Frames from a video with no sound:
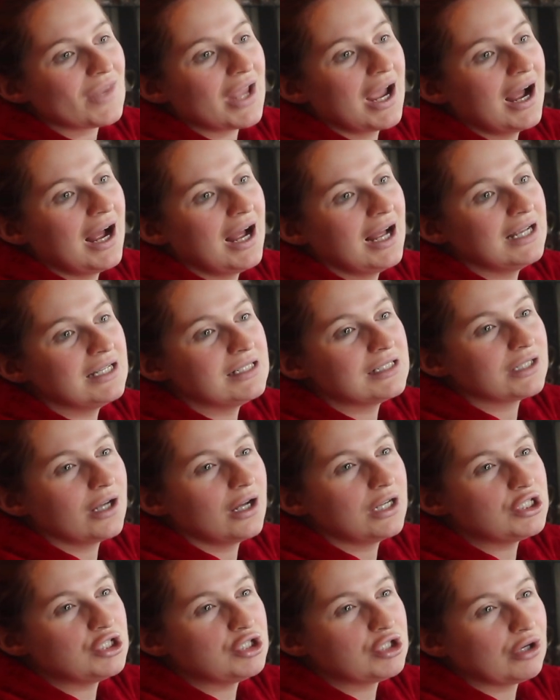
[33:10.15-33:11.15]
and
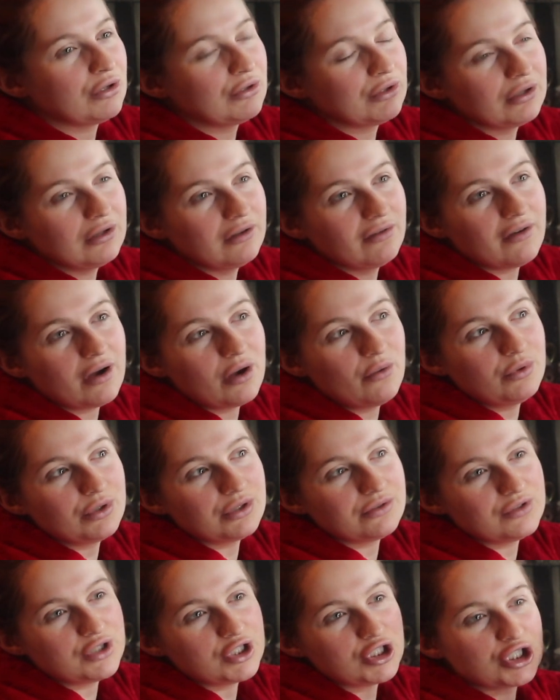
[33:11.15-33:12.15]
I don't know if I would
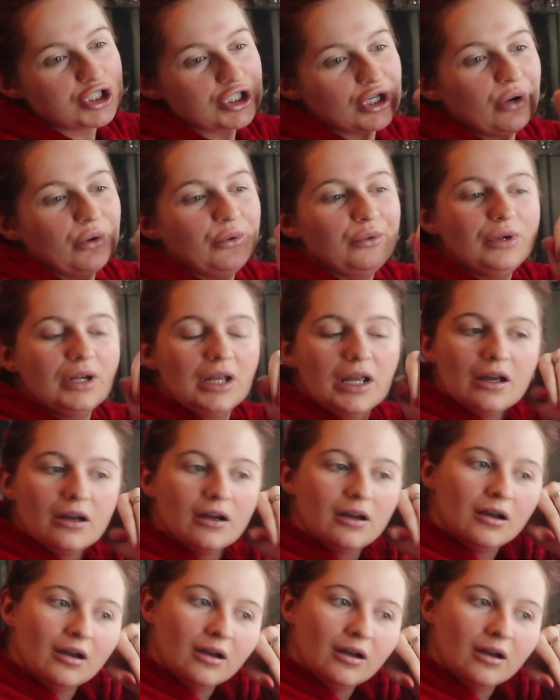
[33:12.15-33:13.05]
have shown it